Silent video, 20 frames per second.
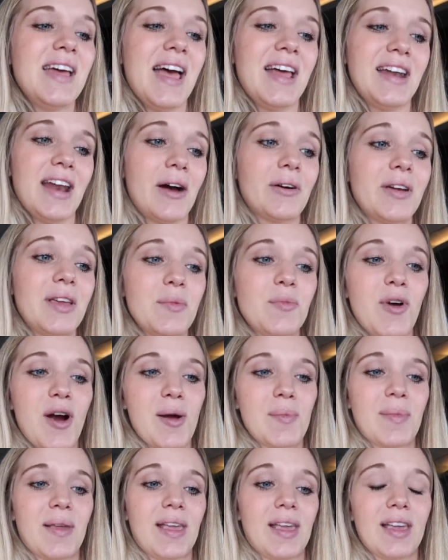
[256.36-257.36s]
And now he
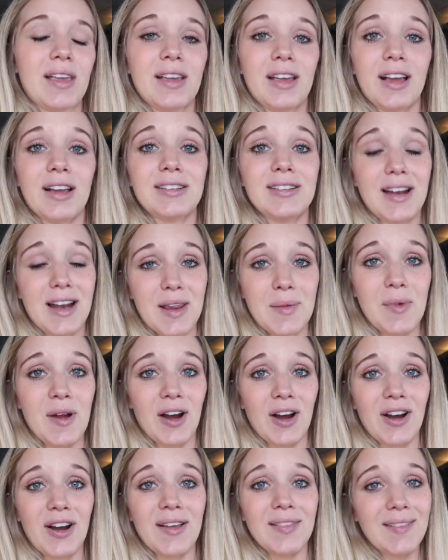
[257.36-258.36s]
brought me a teddy
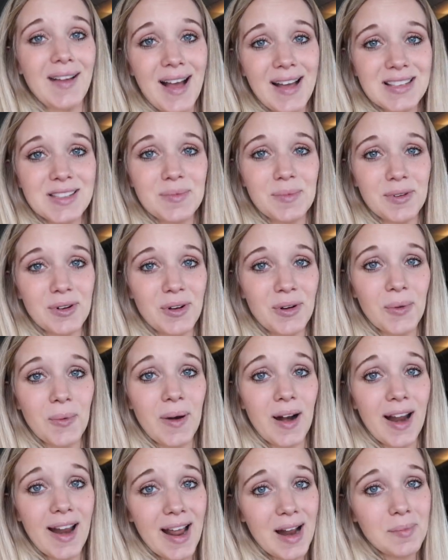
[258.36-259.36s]
bear in the hospital
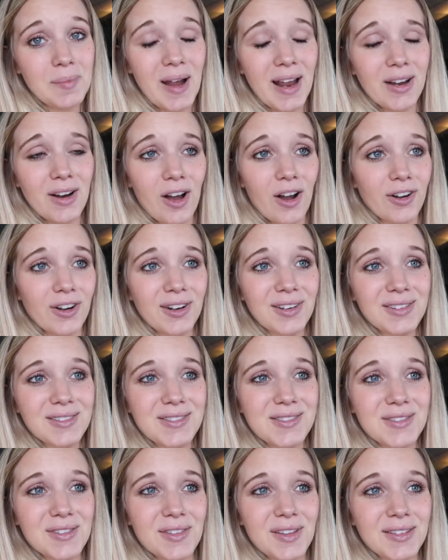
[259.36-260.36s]
when I had my daughter,
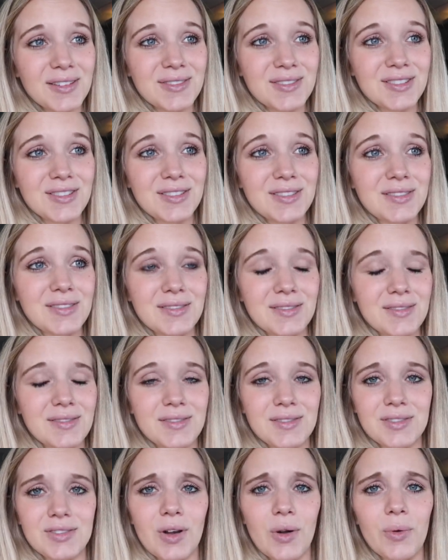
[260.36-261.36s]
so that's just
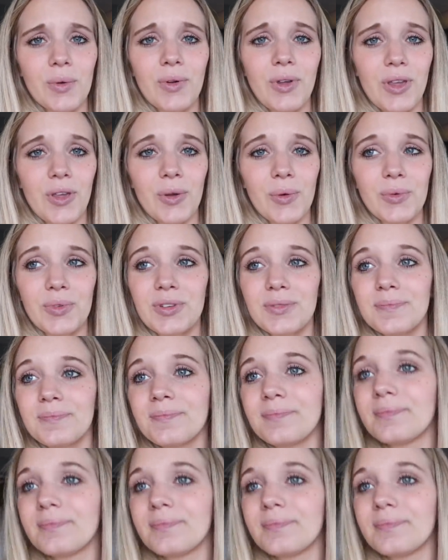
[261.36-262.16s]
so cute.